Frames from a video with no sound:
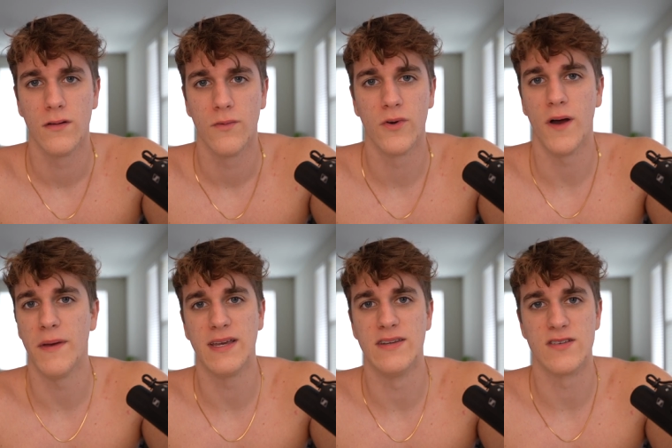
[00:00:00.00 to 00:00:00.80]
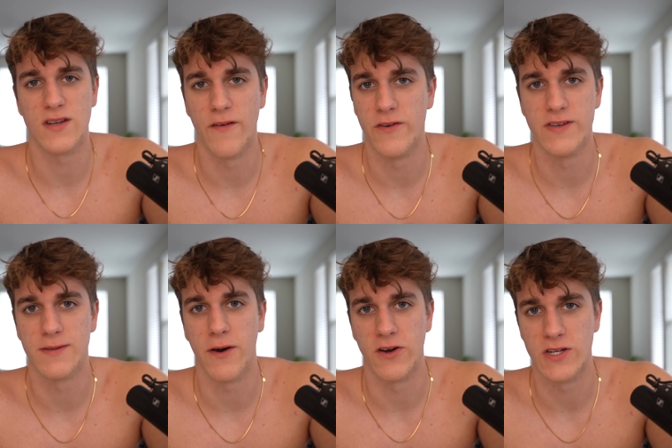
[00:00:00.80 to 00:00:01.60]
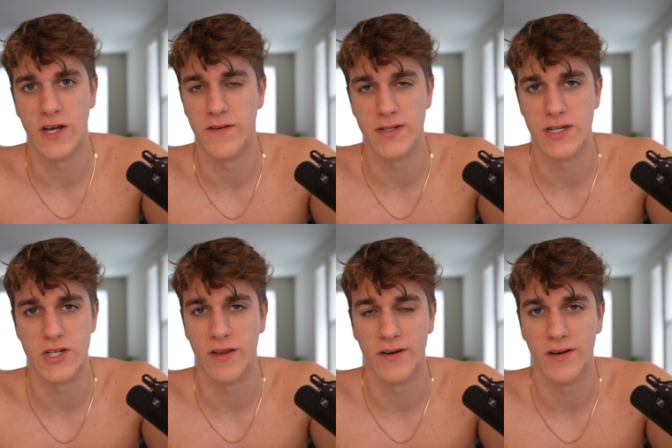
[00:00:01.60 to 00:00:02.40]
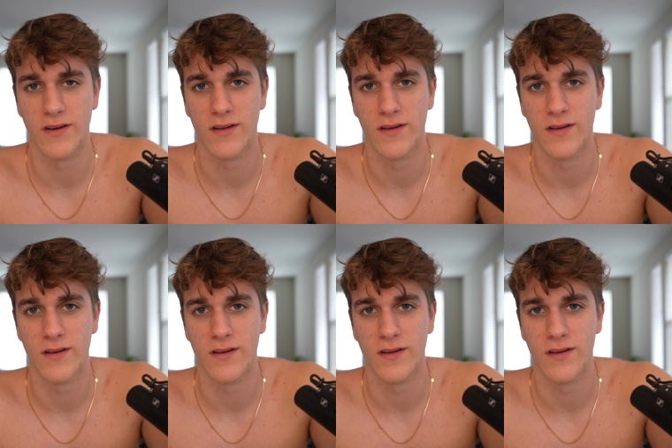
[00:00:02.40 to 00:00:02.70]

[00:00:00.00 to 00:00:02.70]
We're not making discoveries about ourselves and each other.